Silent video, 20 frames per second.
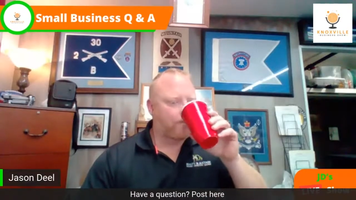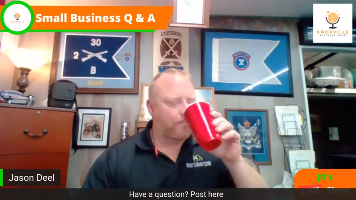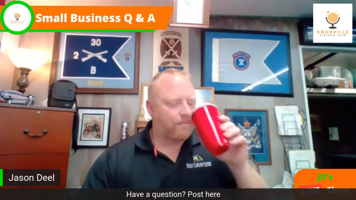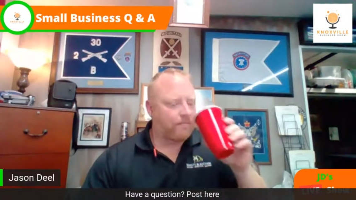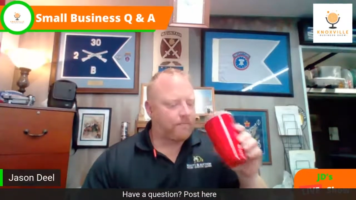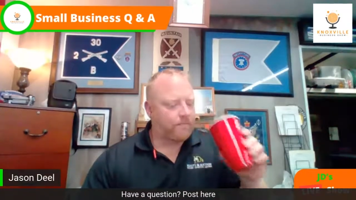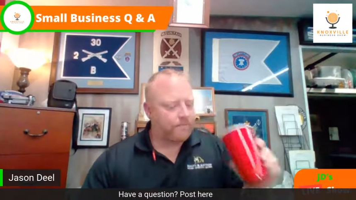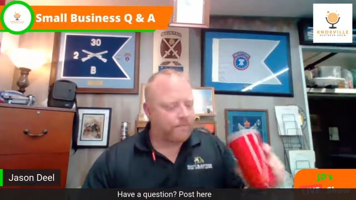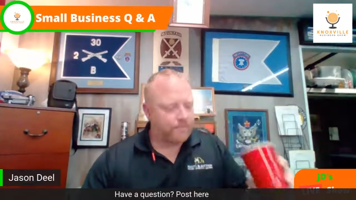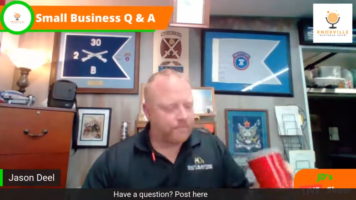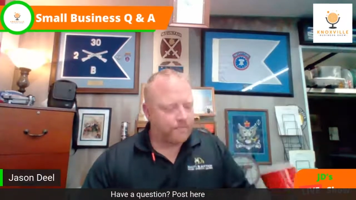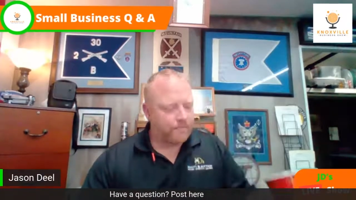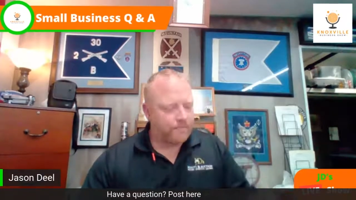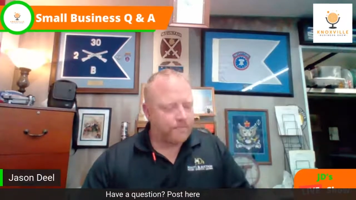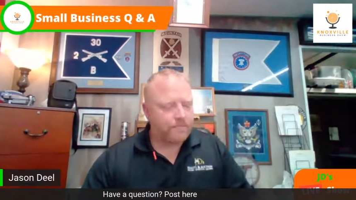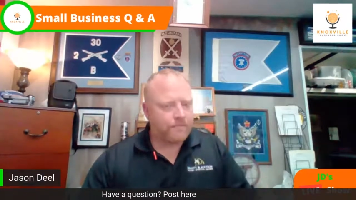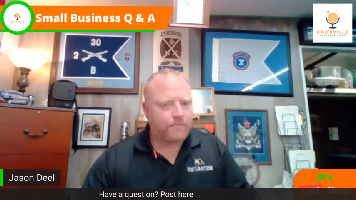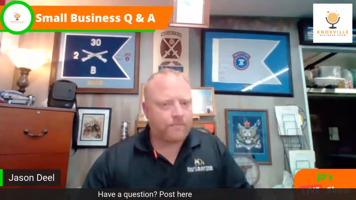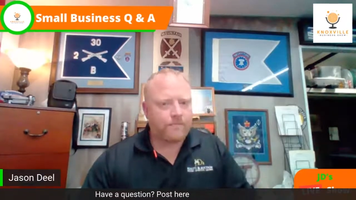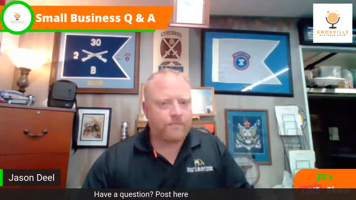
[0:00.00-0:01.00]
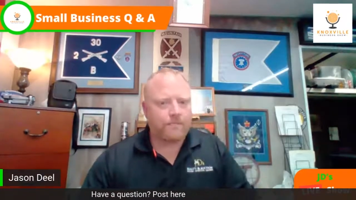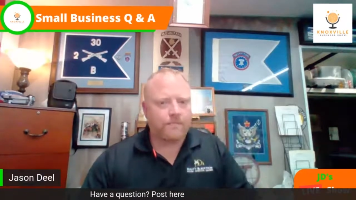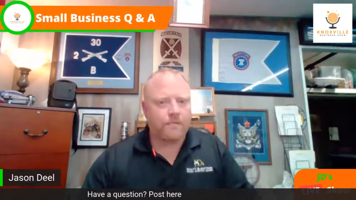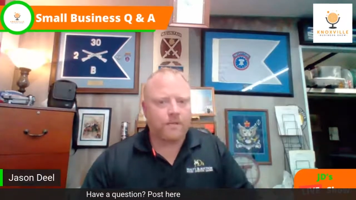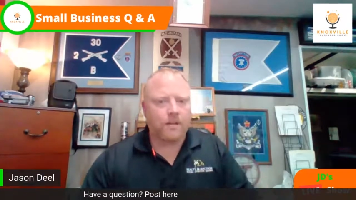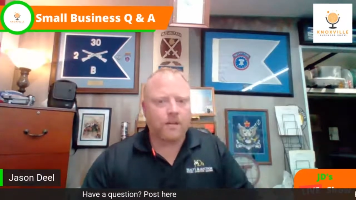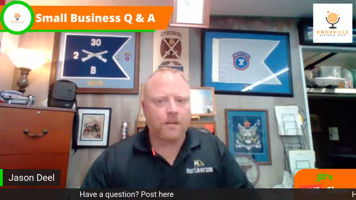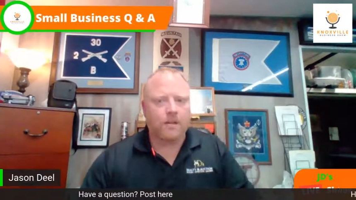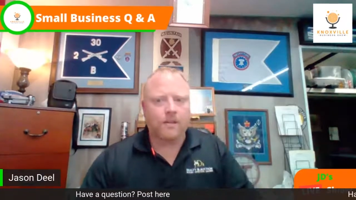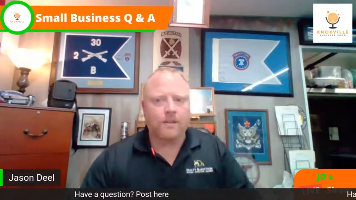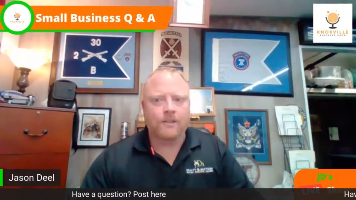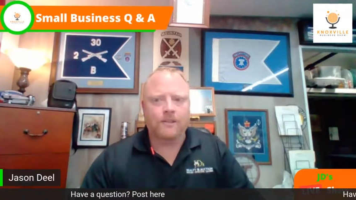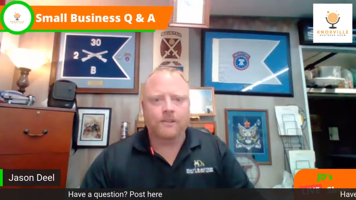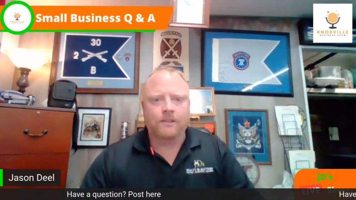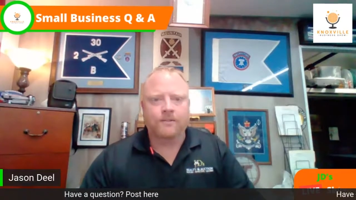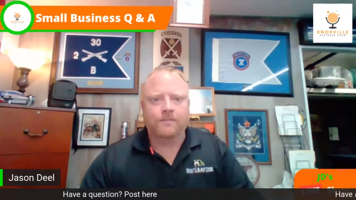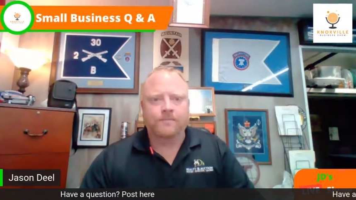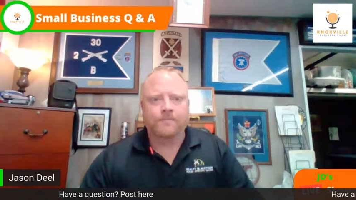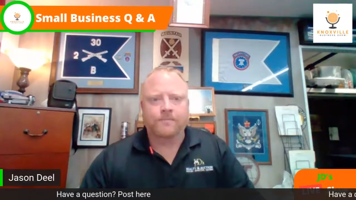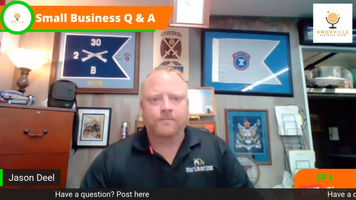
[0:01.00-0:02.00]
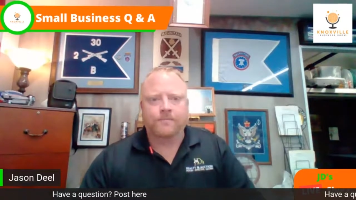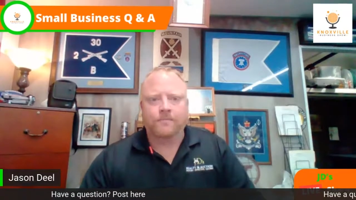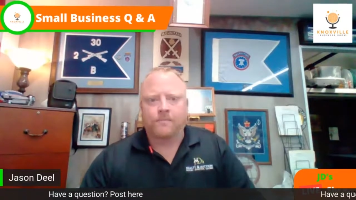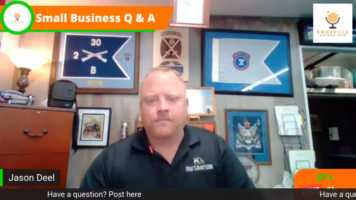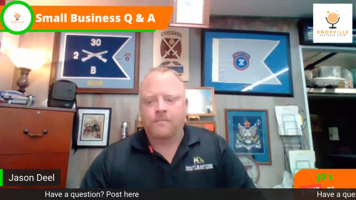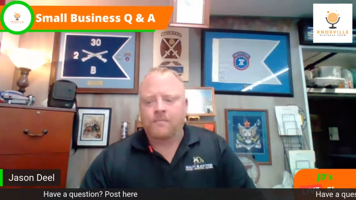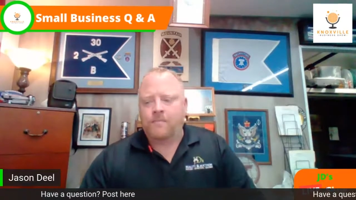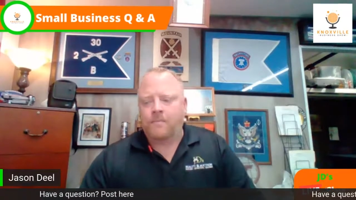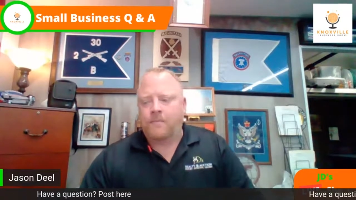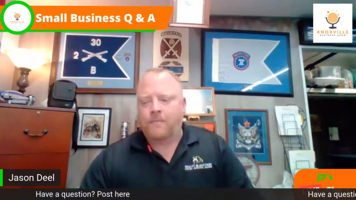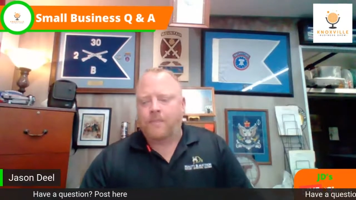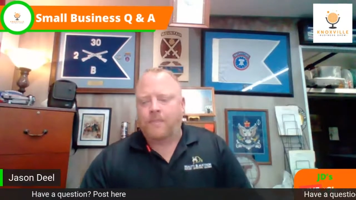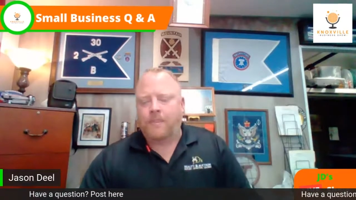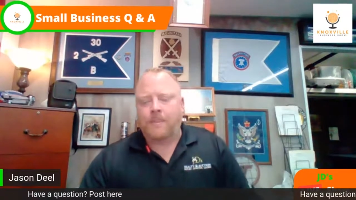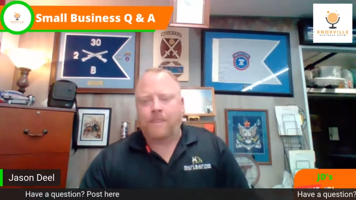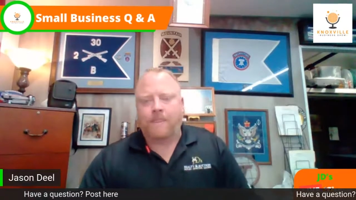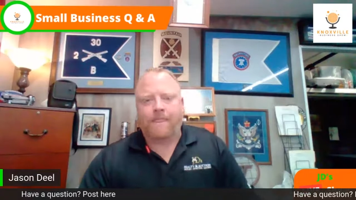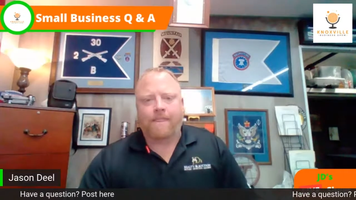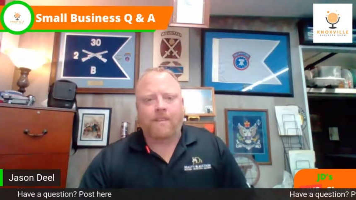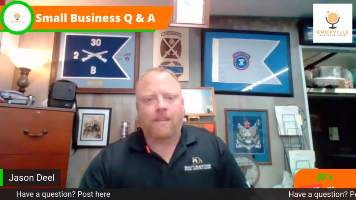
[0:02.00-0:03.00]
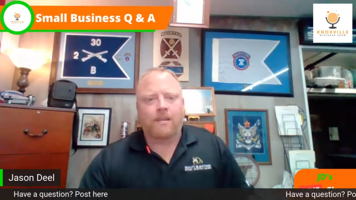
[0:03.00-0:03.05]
(silence)